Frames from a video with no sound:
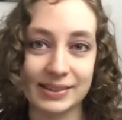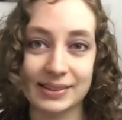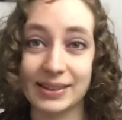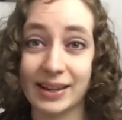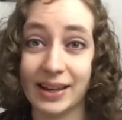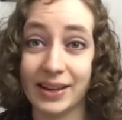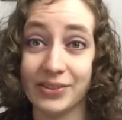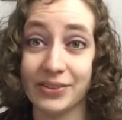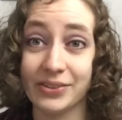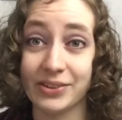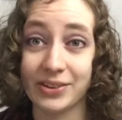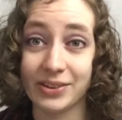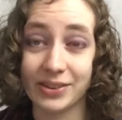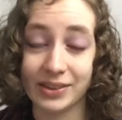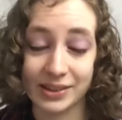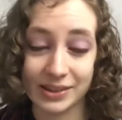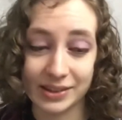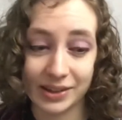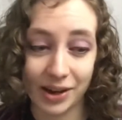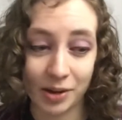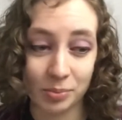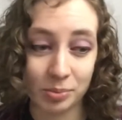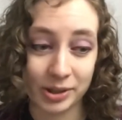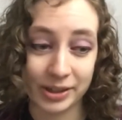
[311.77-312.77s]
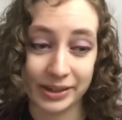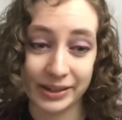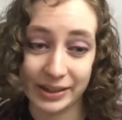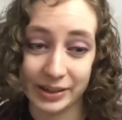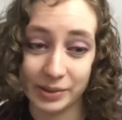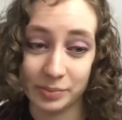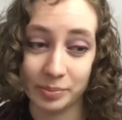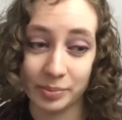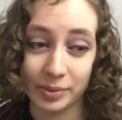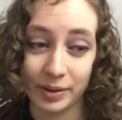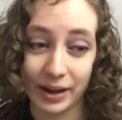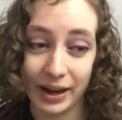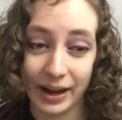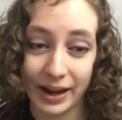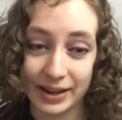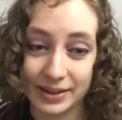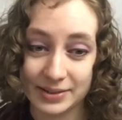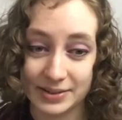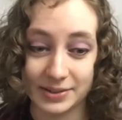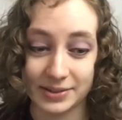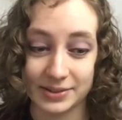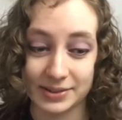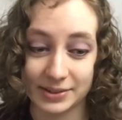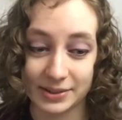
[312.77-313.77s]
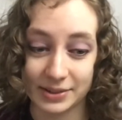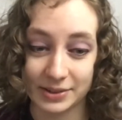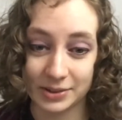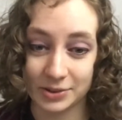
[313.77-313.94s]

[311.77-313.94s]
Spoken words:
and the goblin imp has